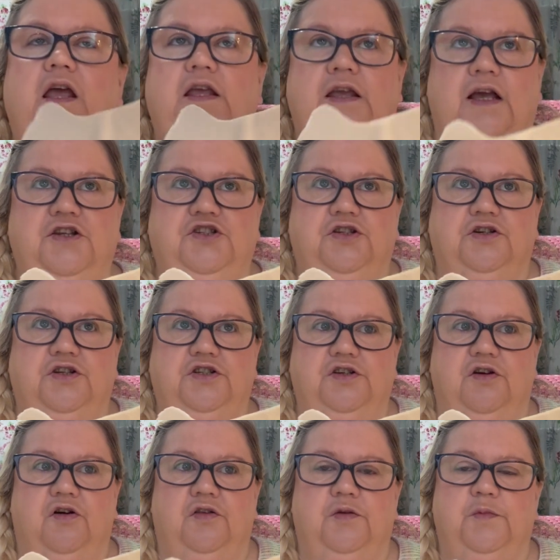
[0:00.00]
Yes, you can do
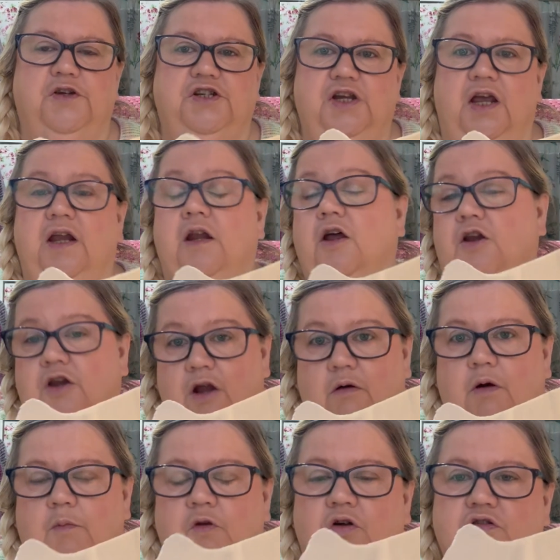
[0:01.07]
it on the machine. No,
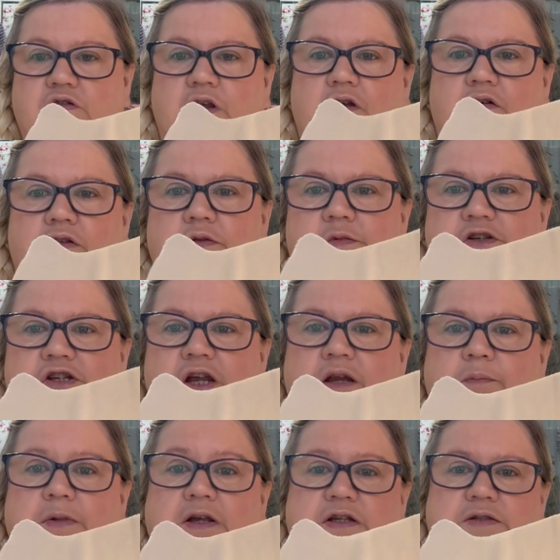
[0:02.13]
I'm not doing it on the machine
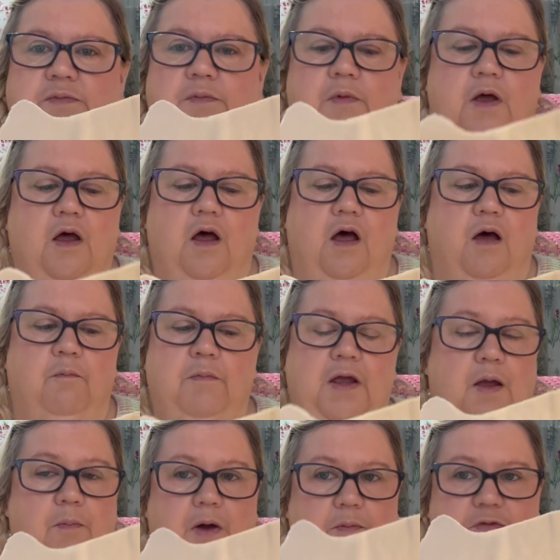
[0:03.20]
because me
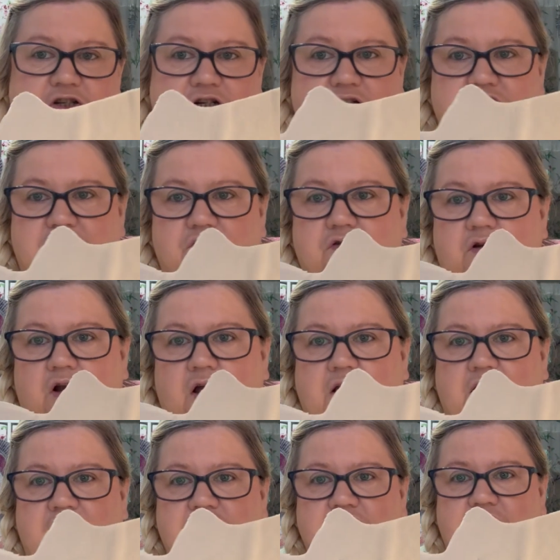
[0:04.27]
and my machine do not
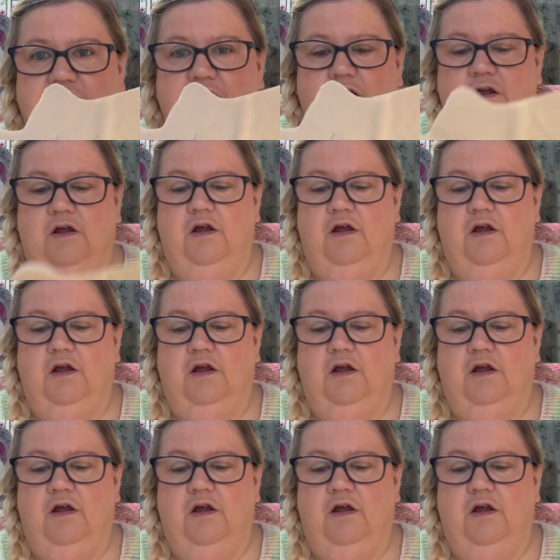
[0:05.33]
like each other.